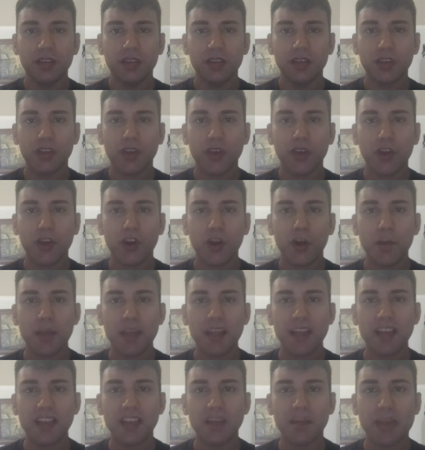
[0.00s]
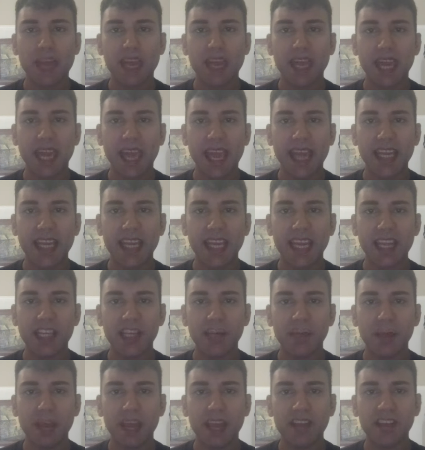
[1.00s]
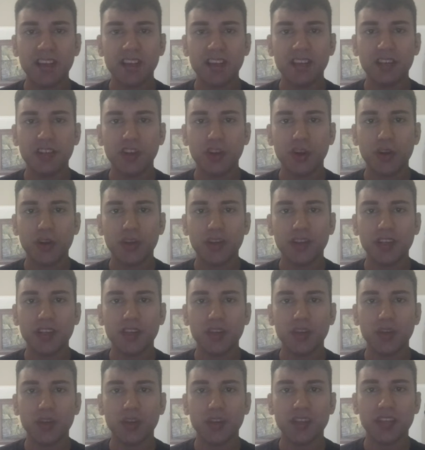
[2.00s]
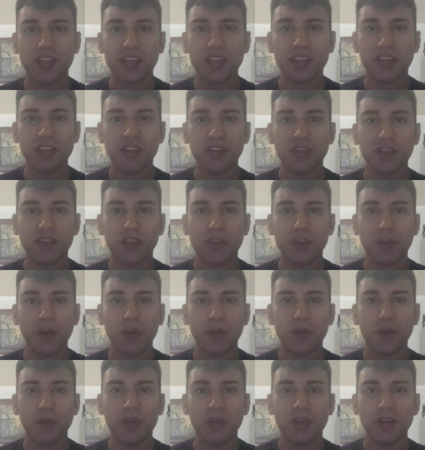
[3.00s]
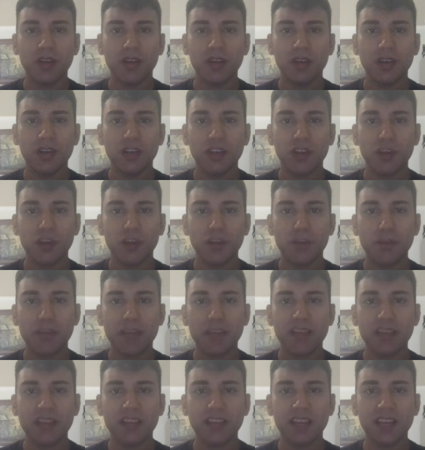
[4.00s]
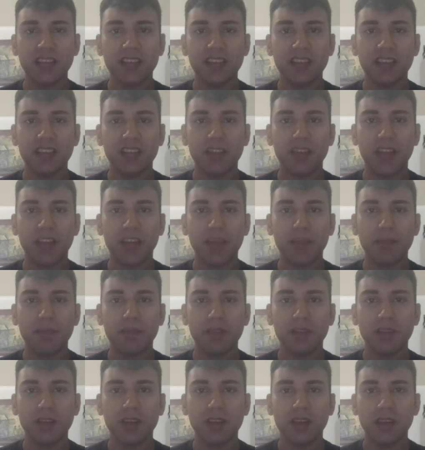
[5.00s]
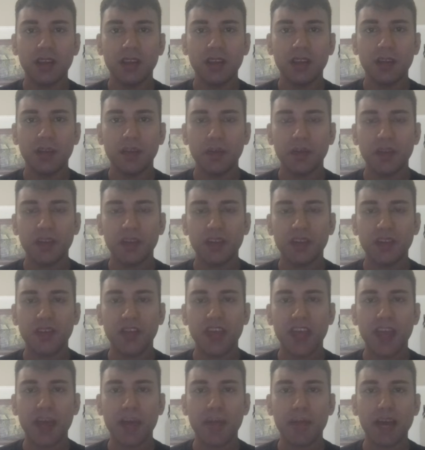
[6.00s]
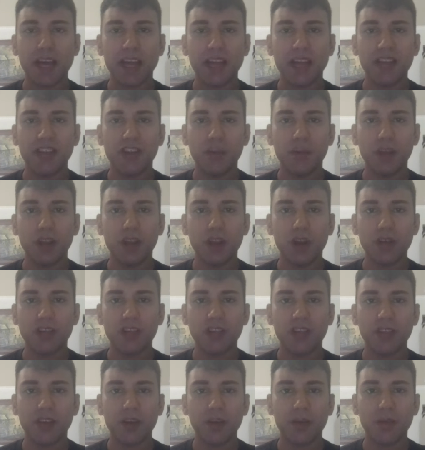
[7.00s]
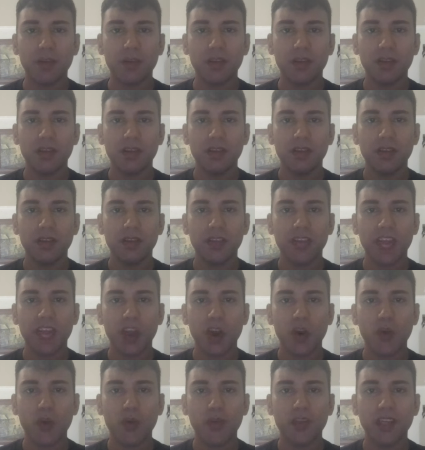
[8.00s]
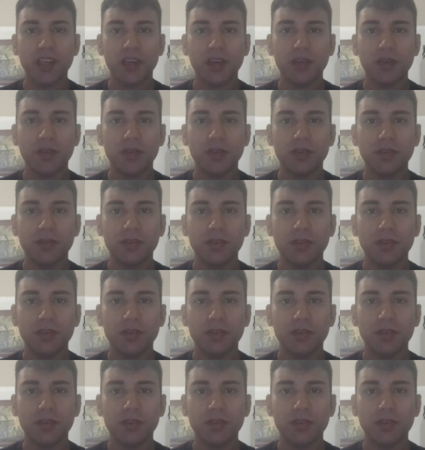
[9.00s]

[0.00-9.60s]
So you're not meant to make any independent choices or decisions of your own. You're meant to listen to them because in their minds you belong to them. They own you.